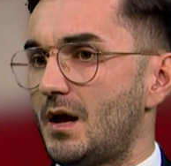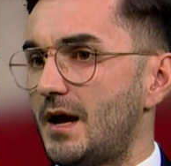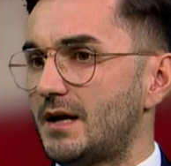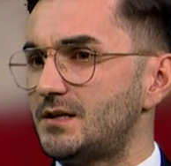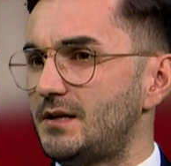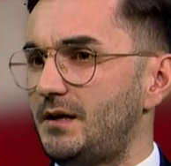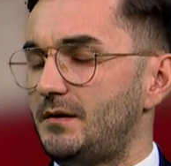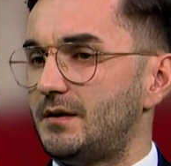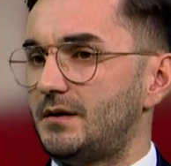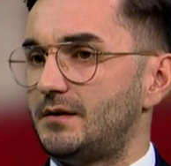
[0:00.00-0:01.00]

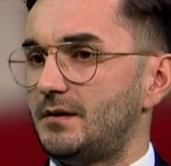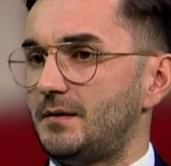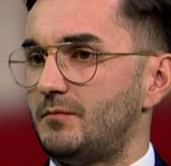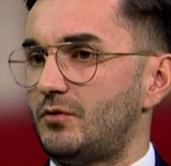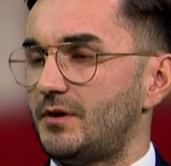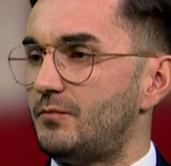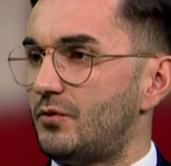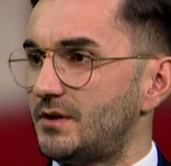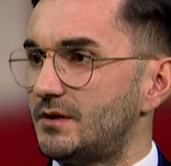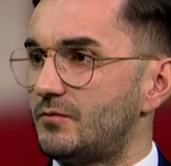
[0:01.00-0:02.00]
Actually, uh, the more
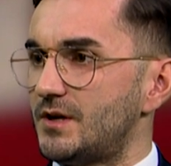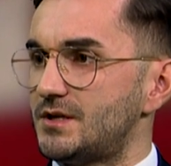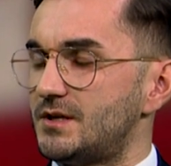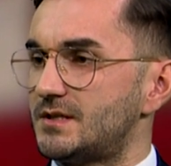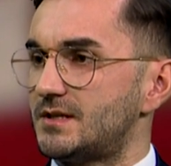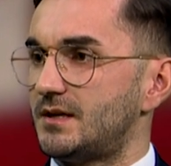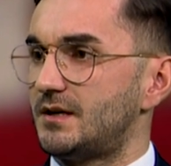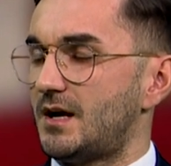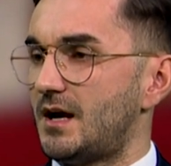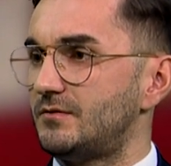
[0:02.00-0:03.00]
important question is
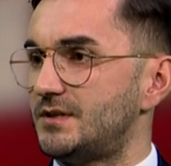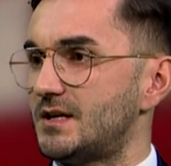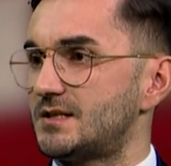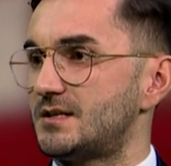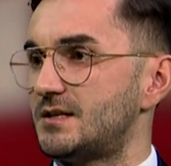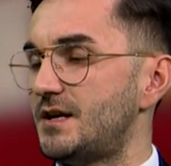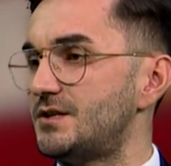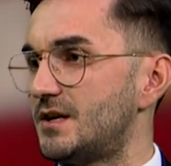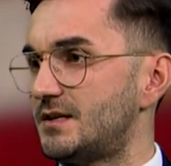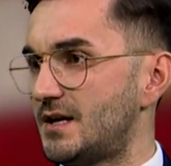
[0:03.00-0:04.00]
uh, how the
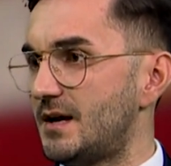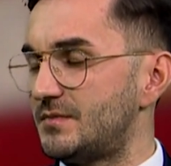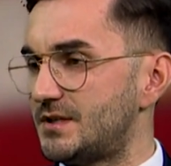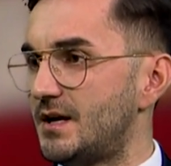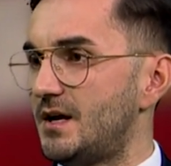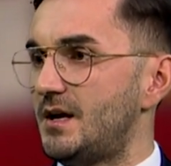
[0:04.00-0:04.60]
assassination attempt,